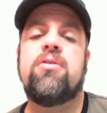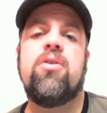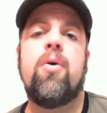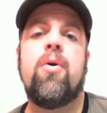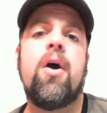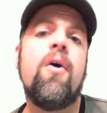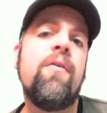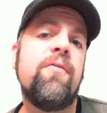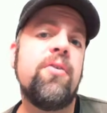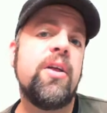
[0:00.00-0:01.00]
So
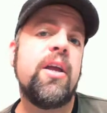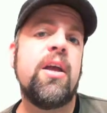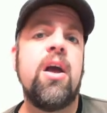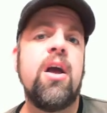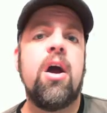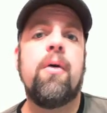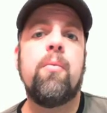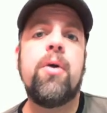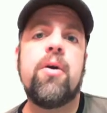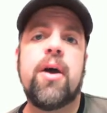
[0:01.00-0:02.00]
hopefully
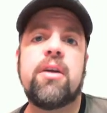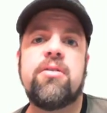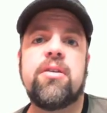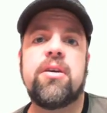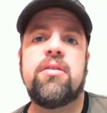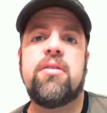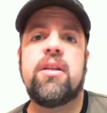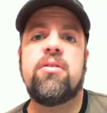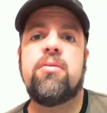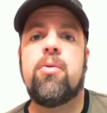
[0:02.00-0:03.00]
we'll actually
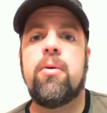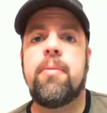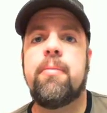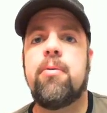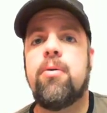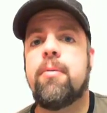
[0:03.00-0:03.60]
send some more people,